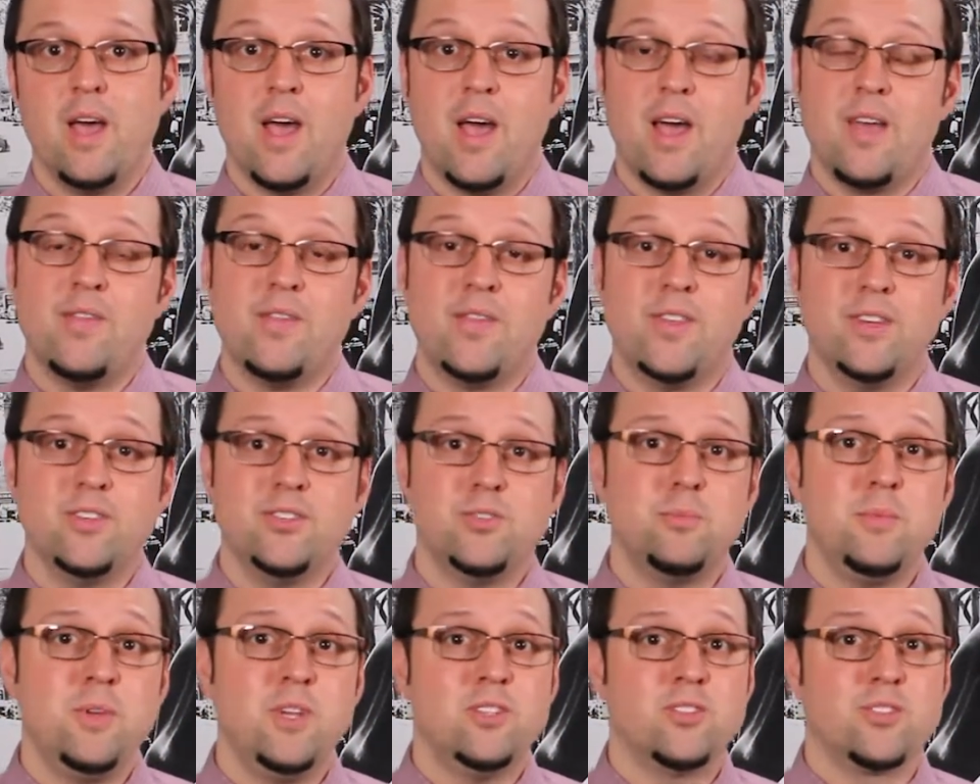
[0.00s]
And
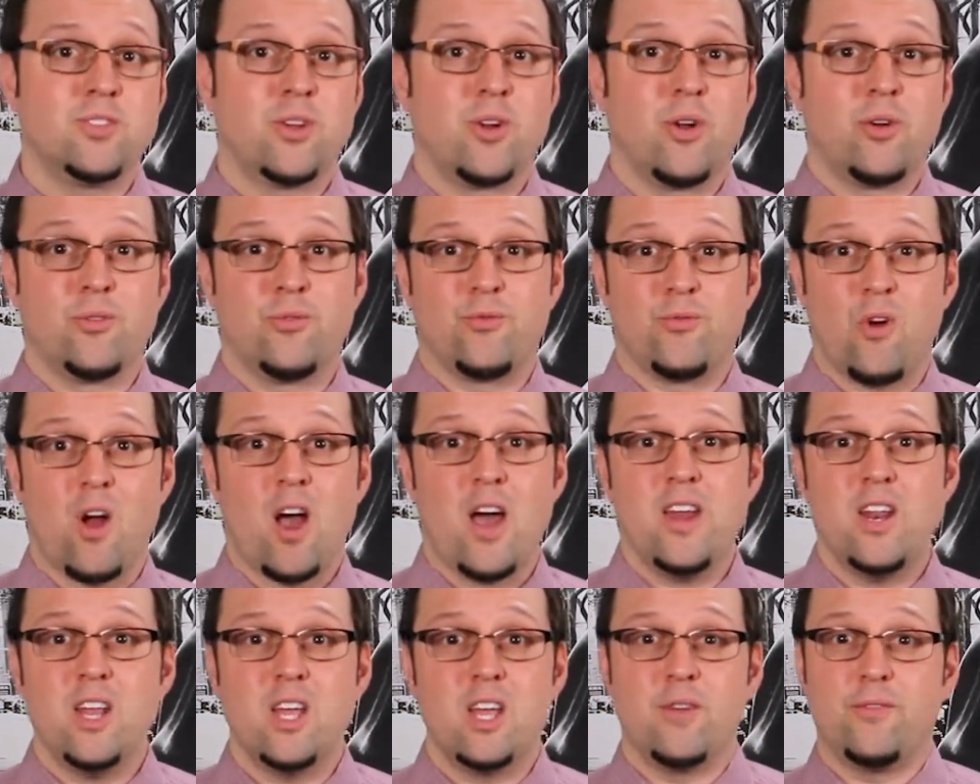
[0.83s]
this means that on
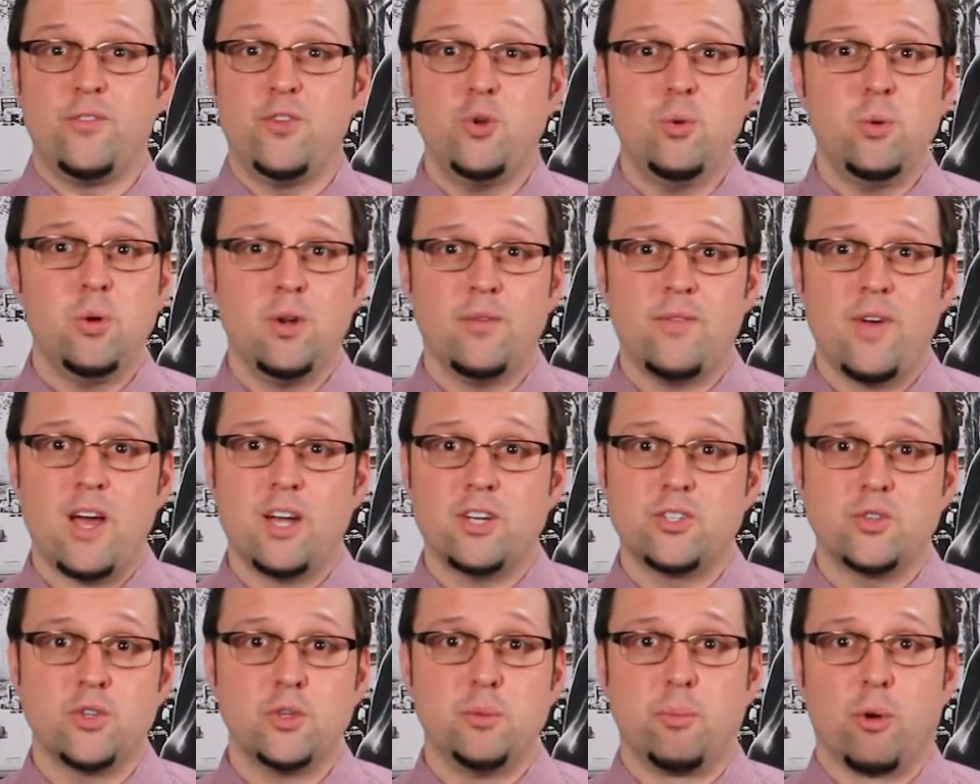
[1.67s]
Friday, if you would have
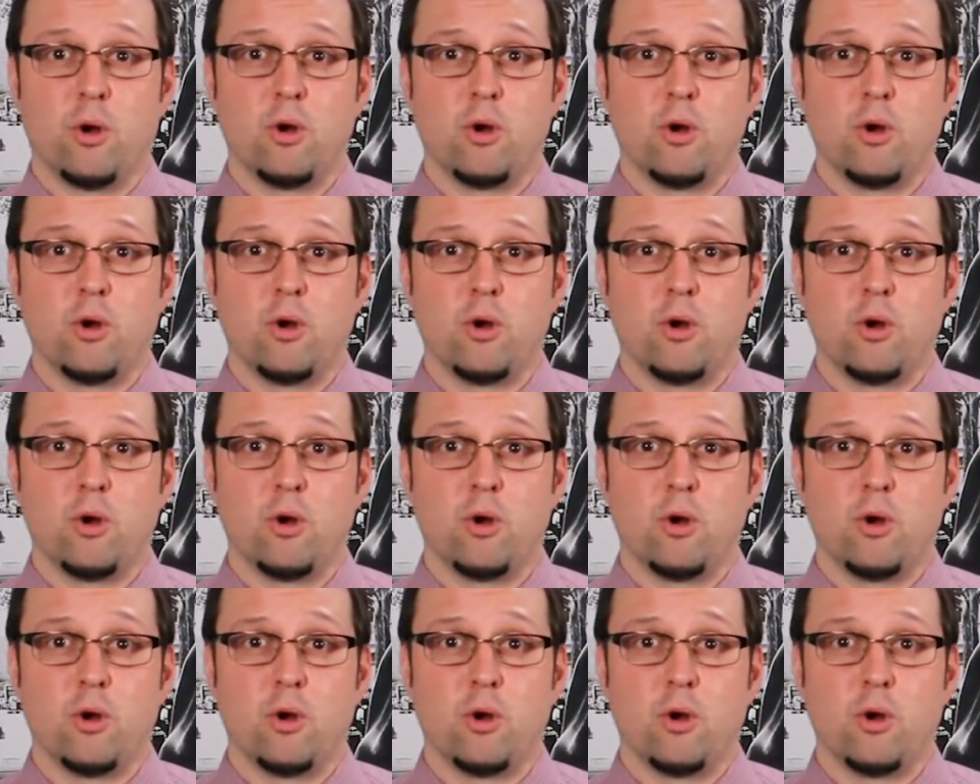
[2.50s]
actually